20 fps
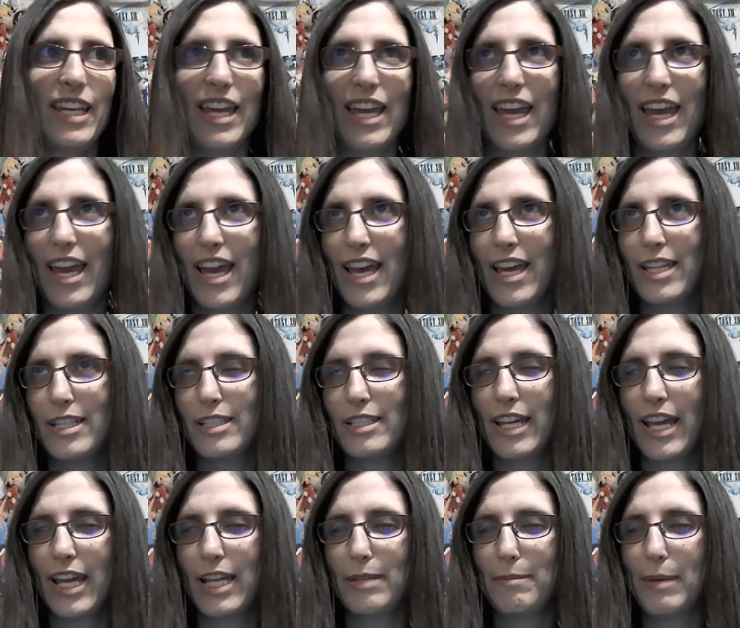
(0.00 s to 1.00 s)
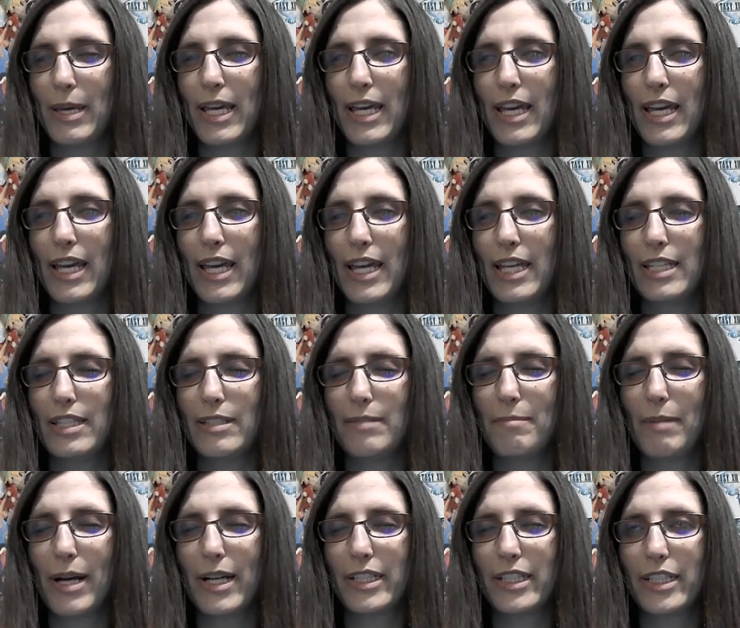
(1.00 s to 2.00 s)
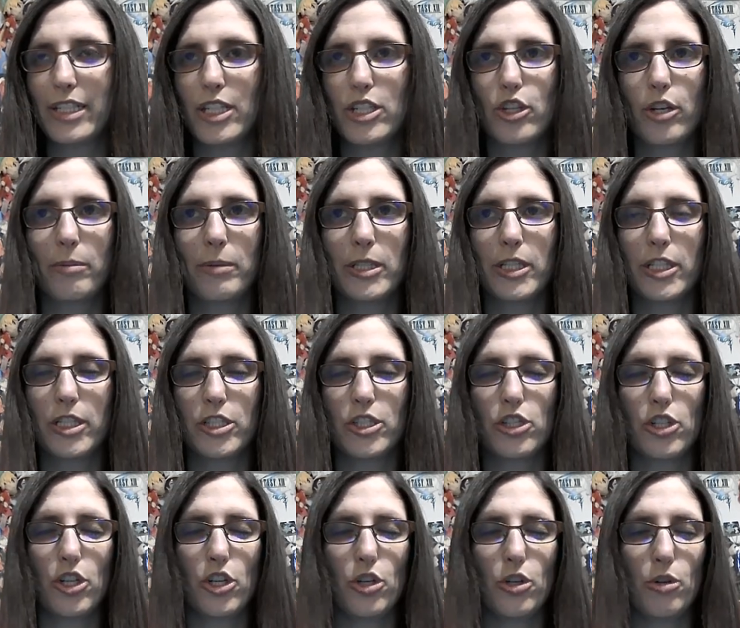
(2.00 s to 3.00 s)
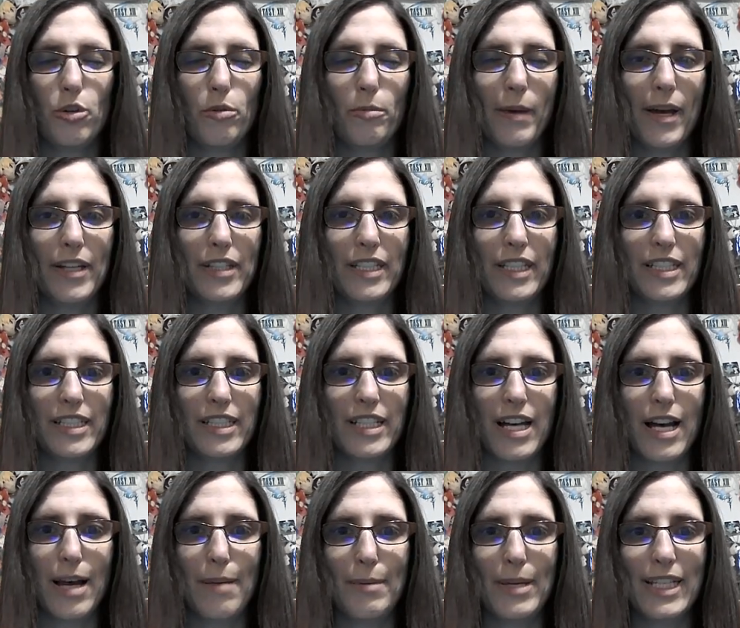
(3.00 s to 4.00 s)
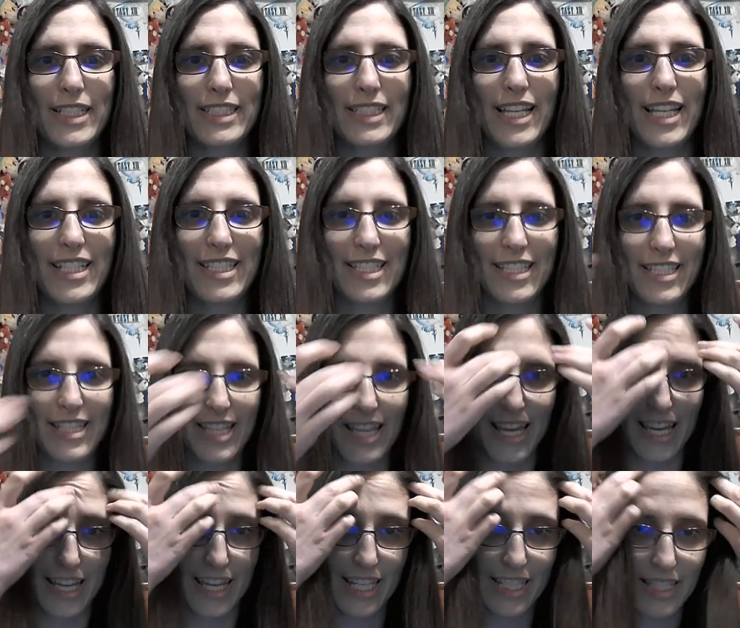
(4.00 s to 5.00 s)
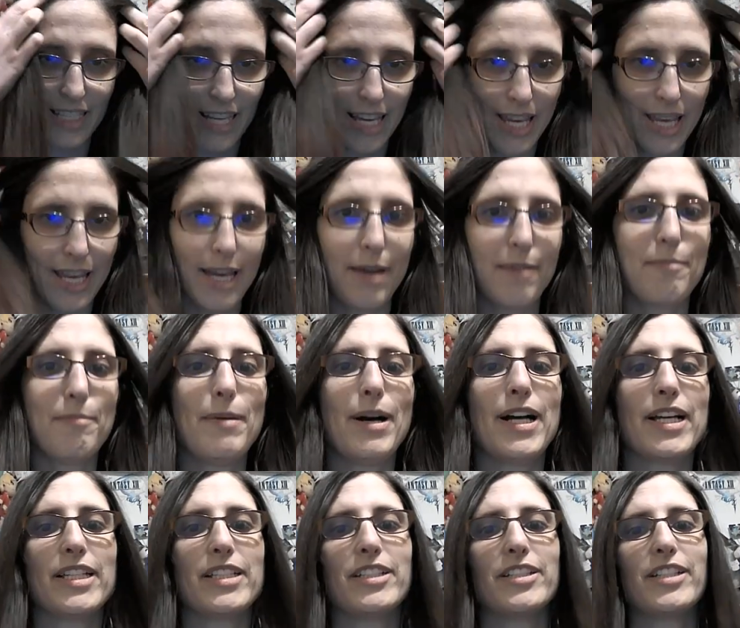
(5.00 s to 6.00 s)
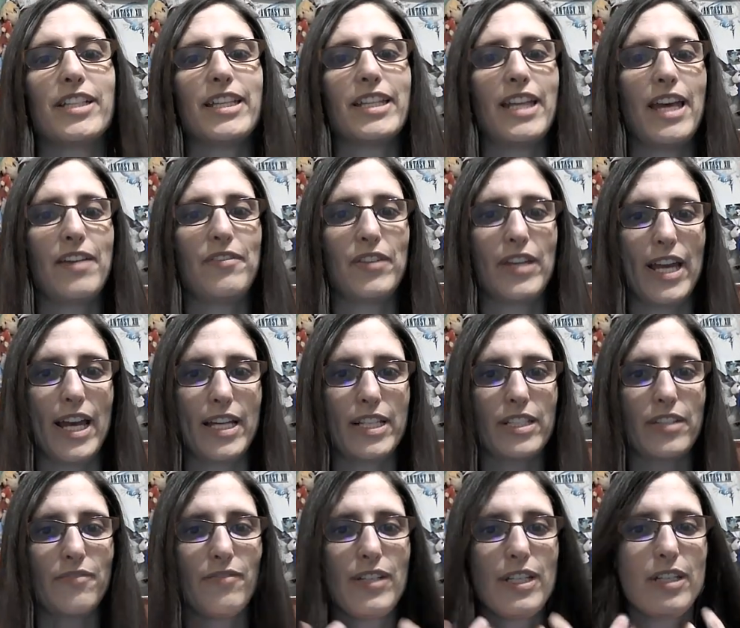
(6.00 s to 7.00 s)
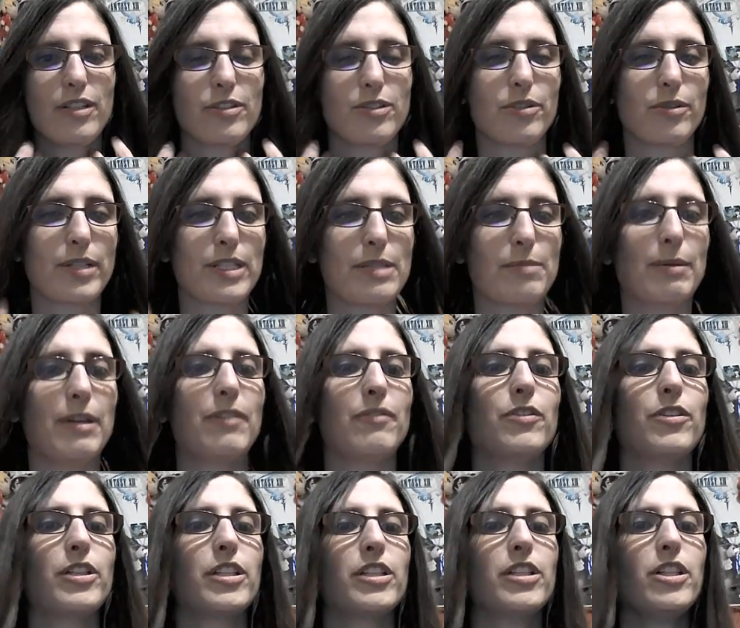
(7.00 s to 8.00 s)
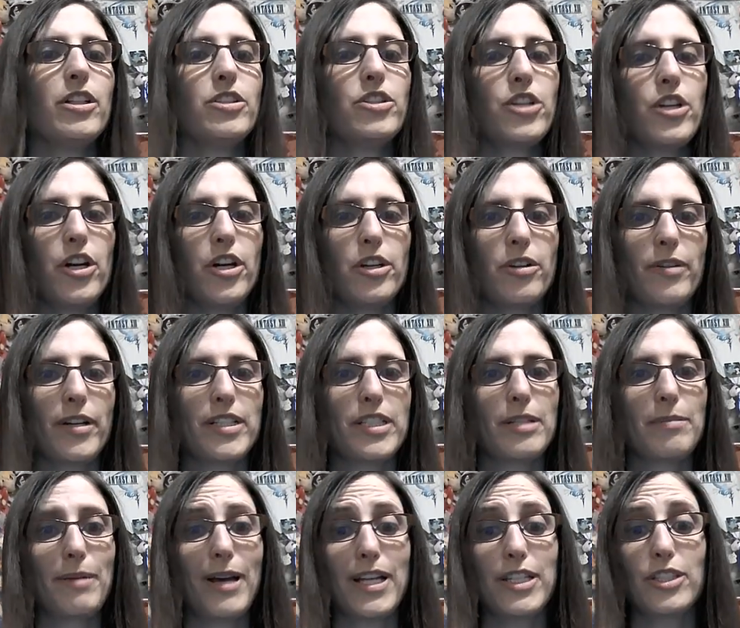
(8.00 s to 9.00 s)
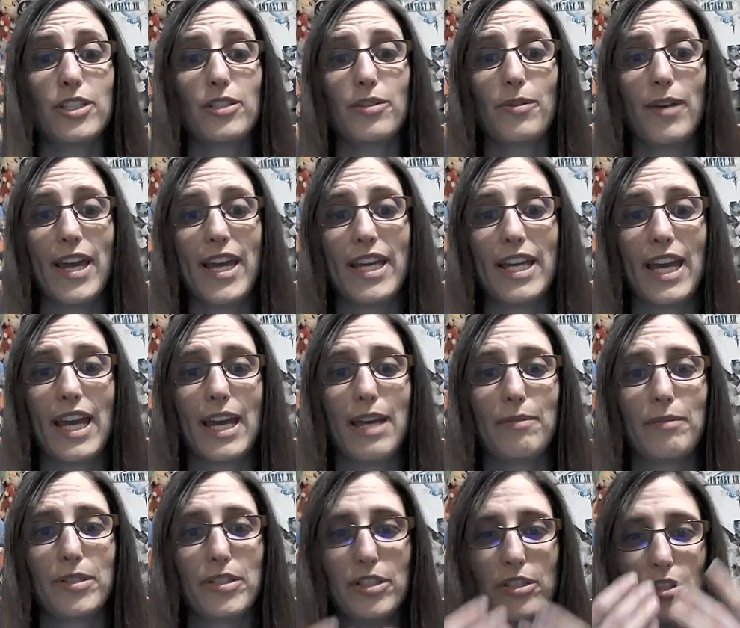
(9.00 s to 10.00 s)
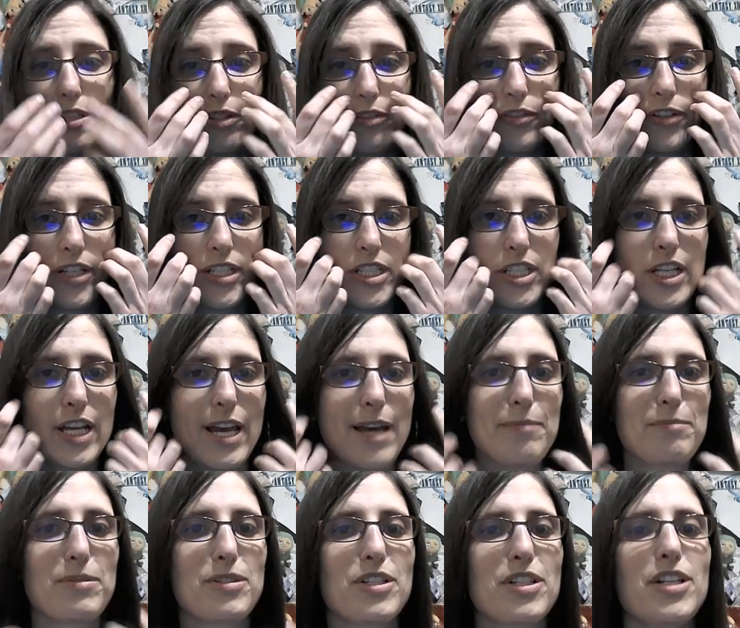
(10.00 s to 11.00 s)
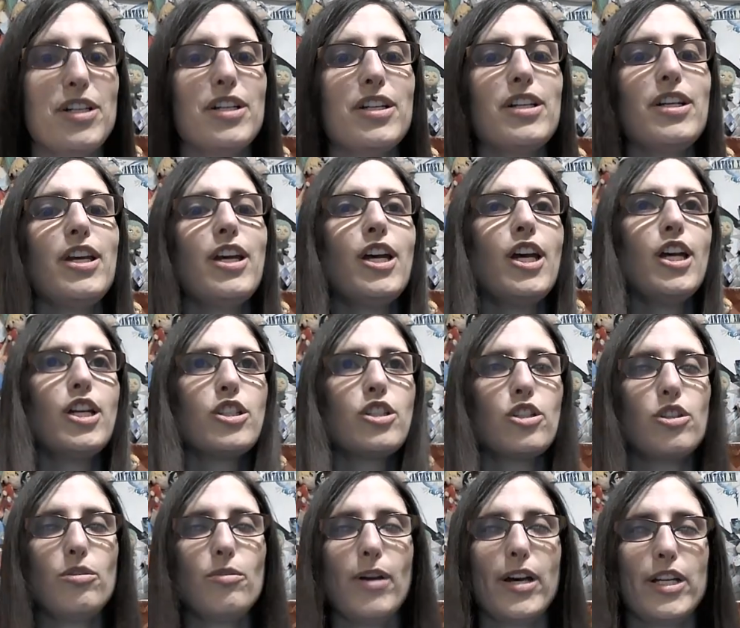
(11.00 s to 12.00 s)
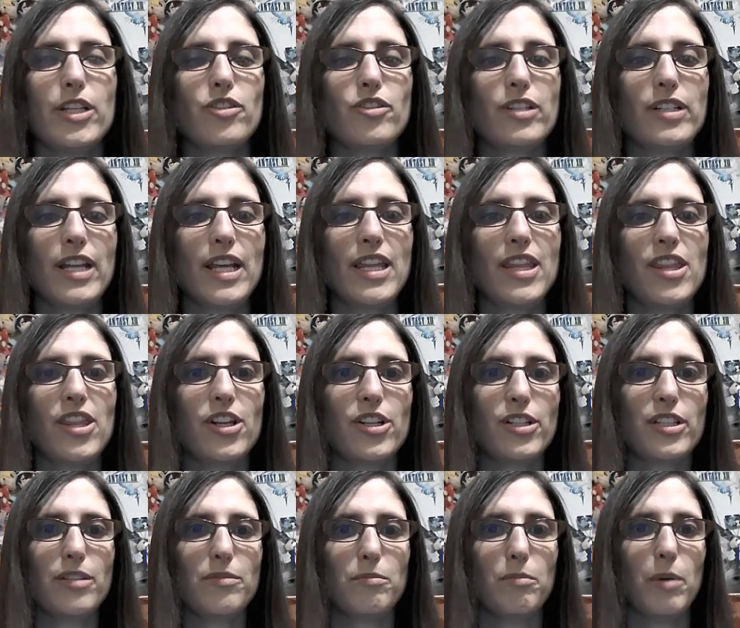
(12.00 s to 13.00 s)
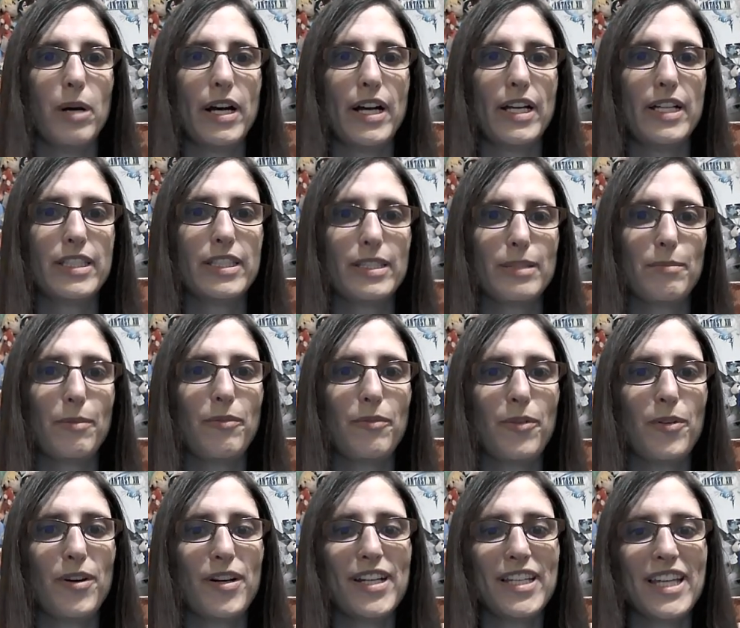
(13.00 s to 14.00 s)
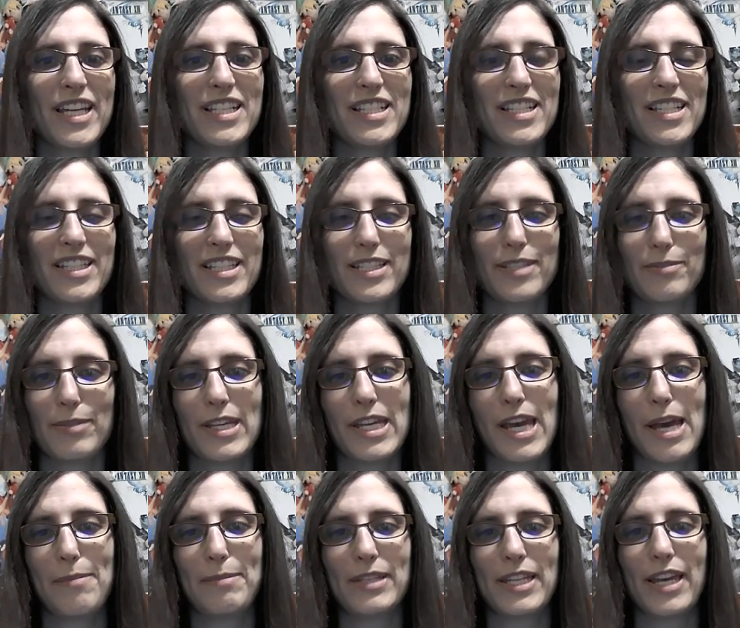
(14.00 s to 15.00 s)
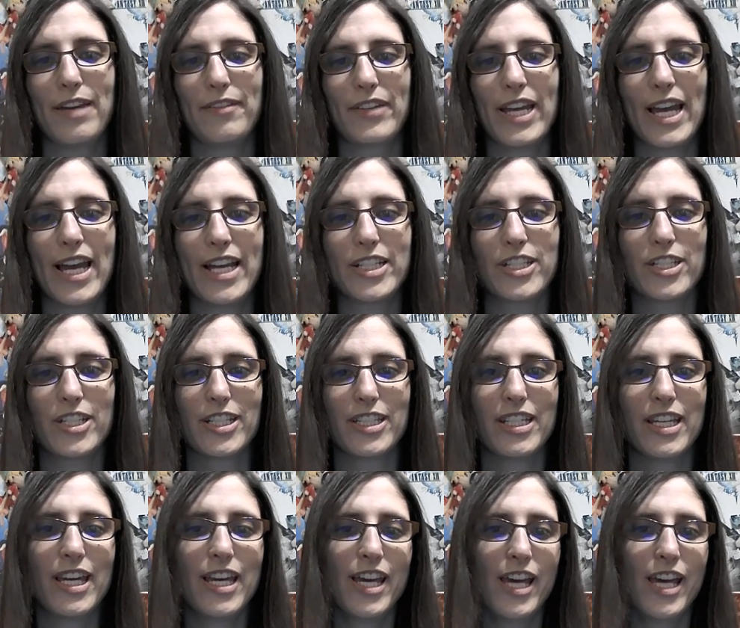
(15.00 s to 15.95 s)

and anime and manga contributor to Bounding into Comics. And today's manga nerdigan live reaction video is going to be for Kanojo Okarishimasu, aka Rent a Girlfriend chapter 231. So before I get into this recap and live reaction,